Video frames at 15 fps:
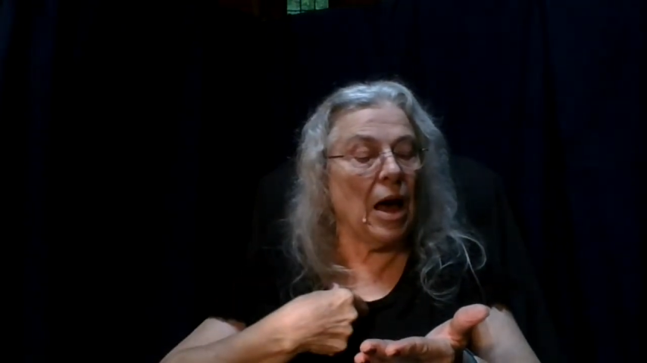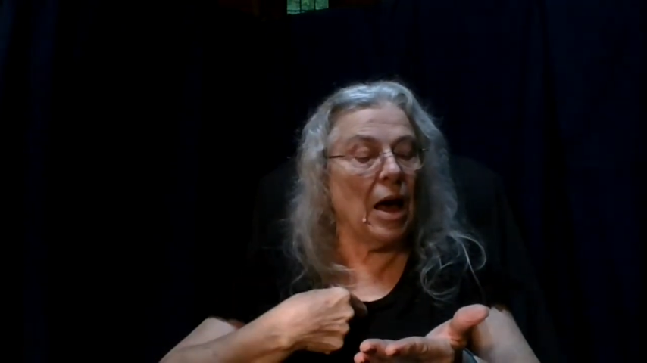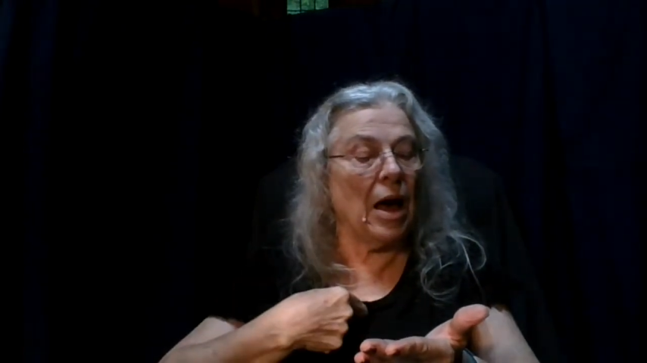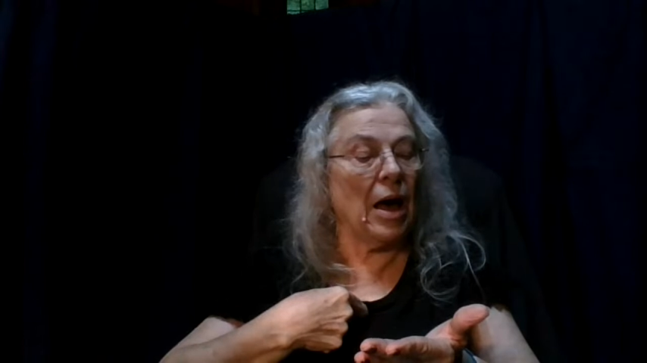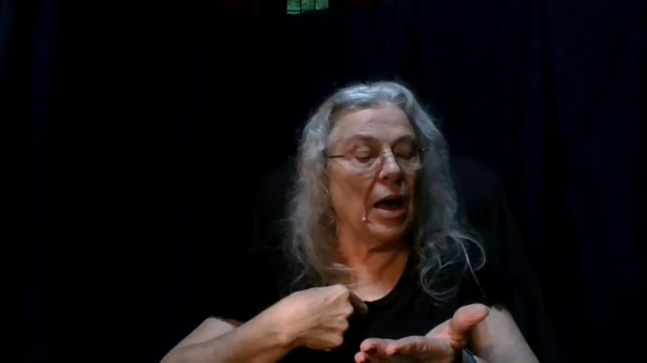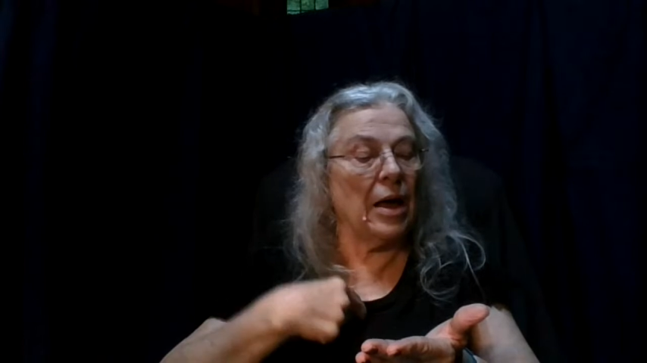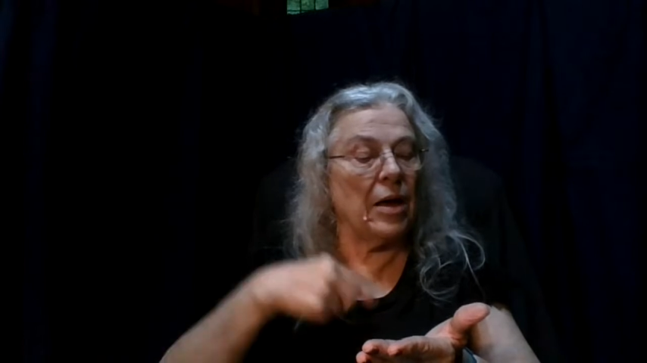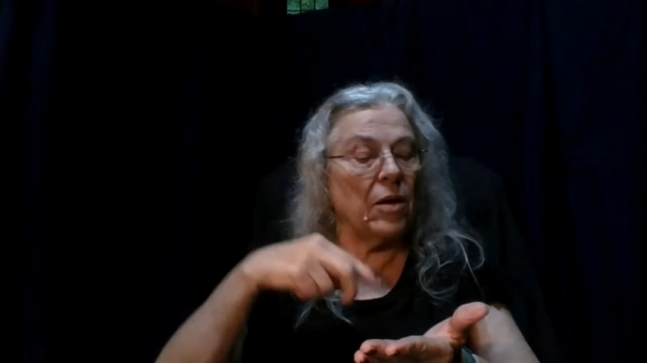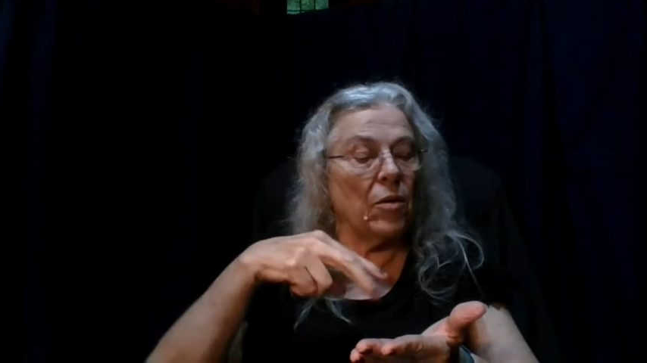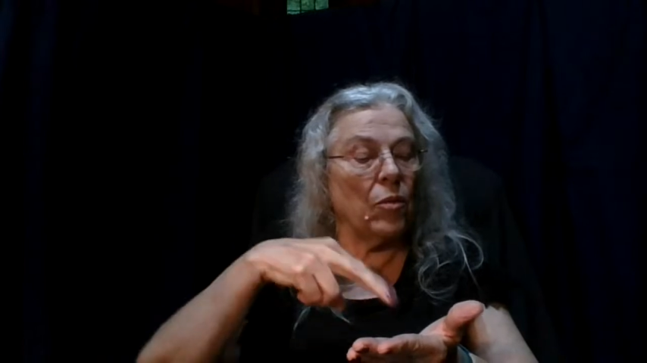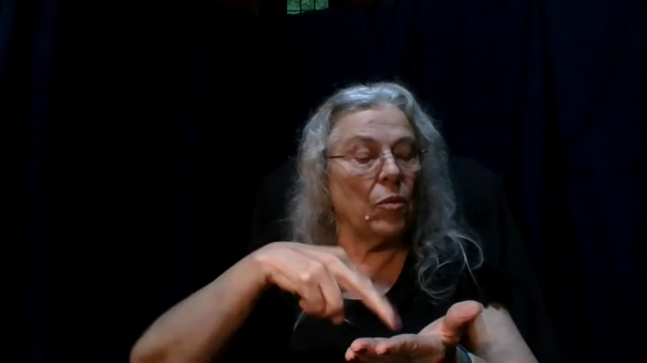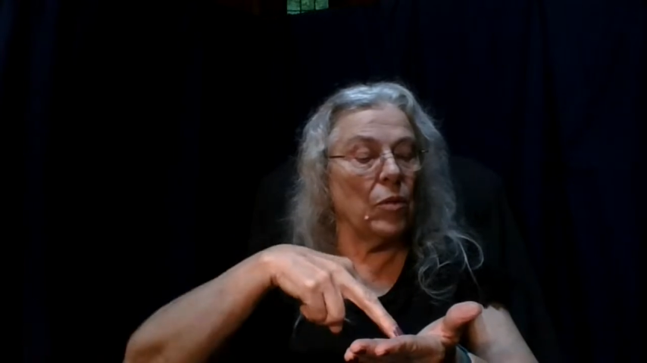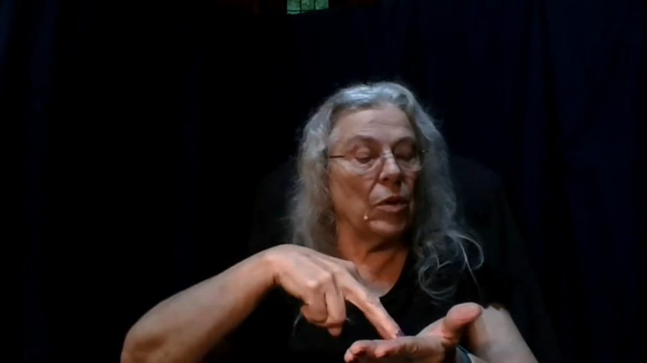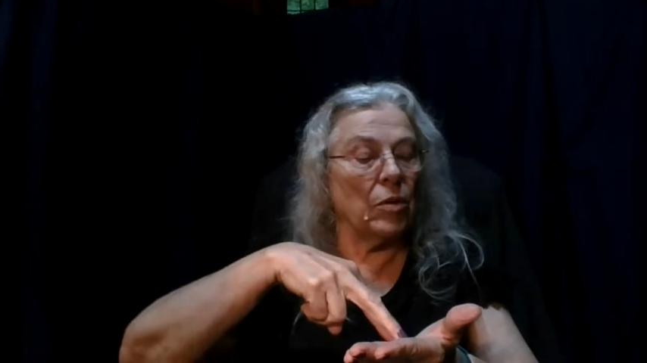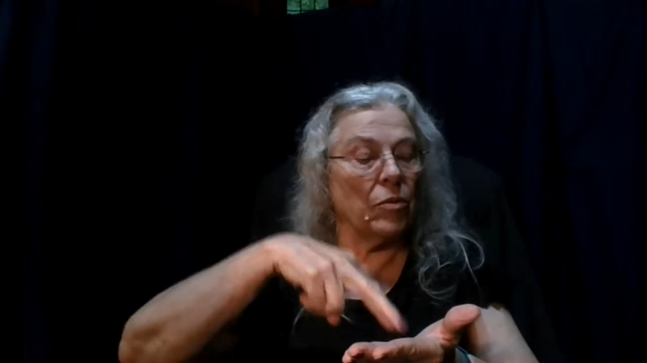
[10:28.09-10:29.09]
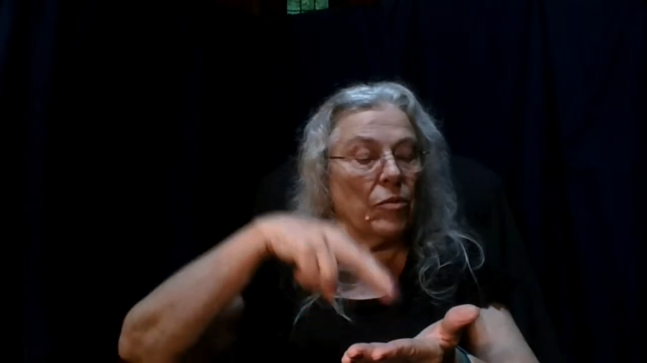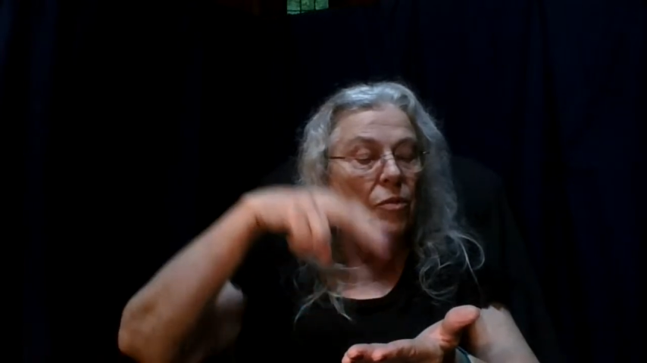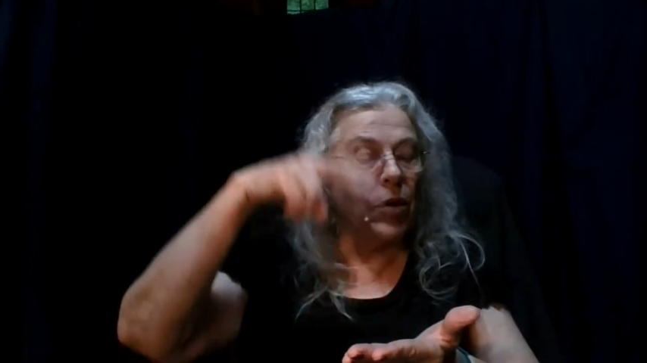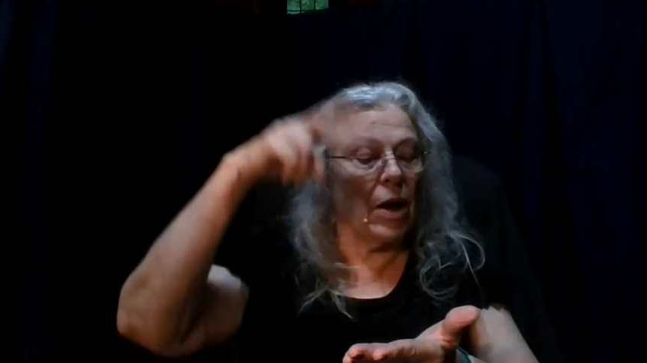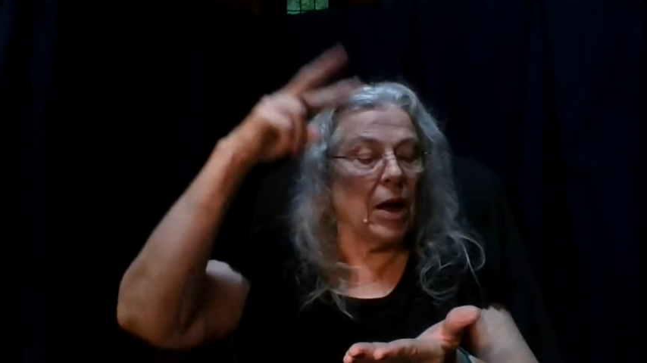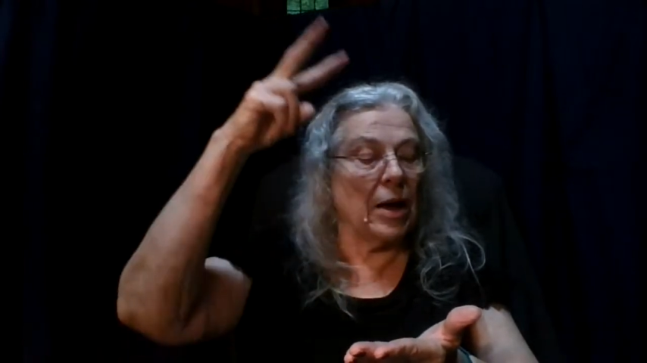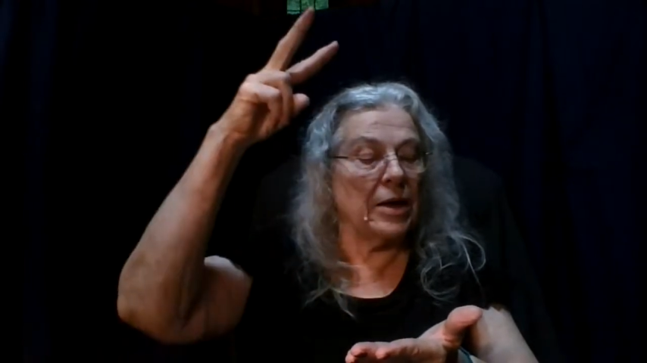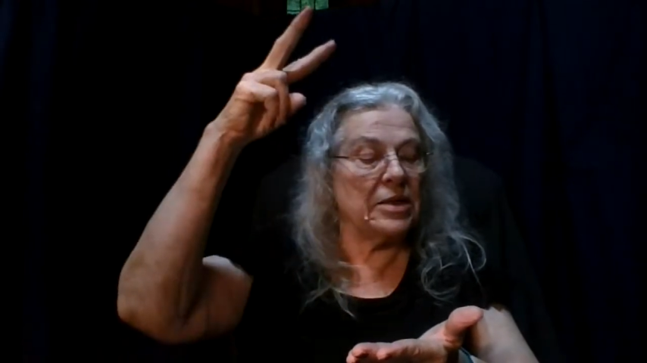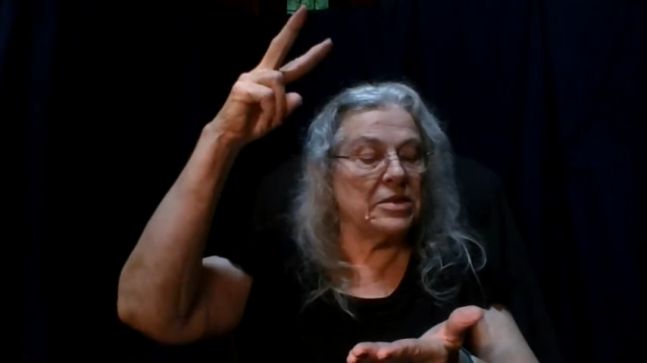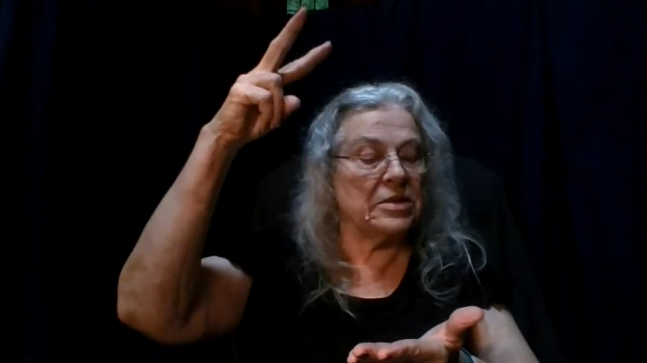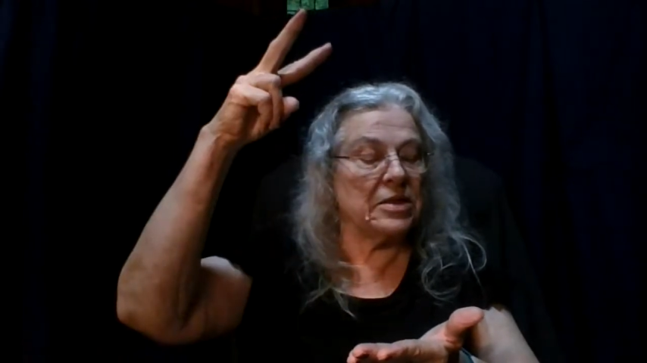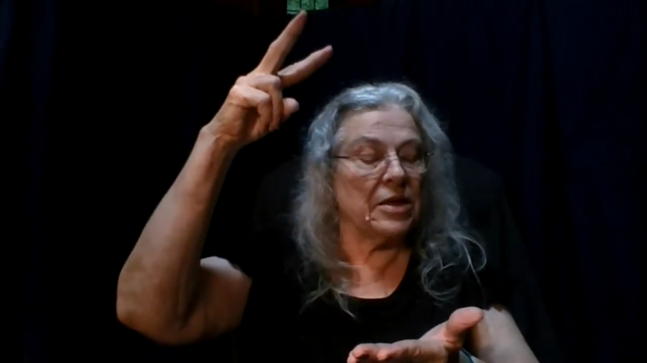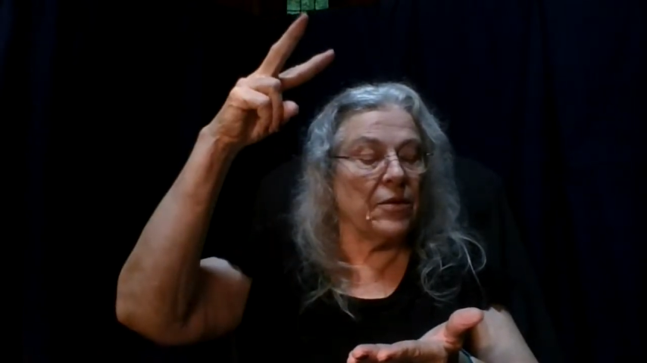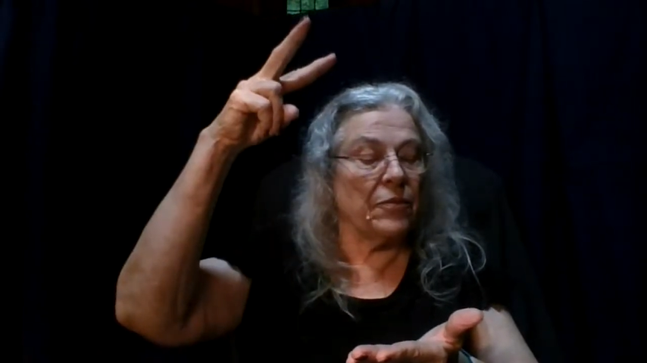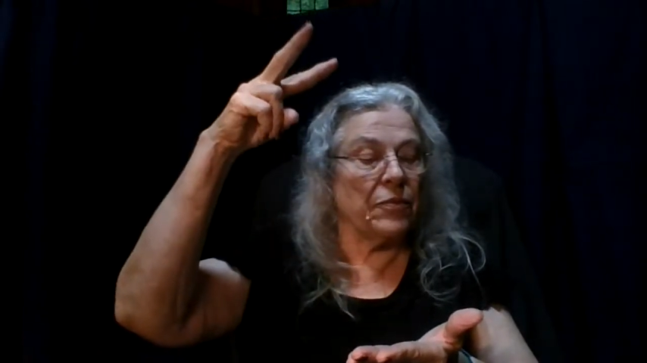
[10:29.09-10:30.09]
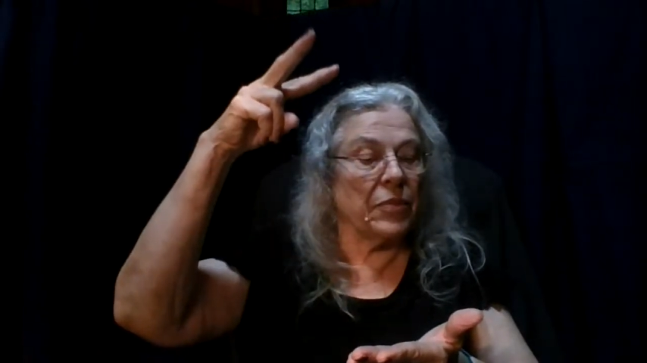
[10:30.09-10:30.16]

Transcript: I will rise.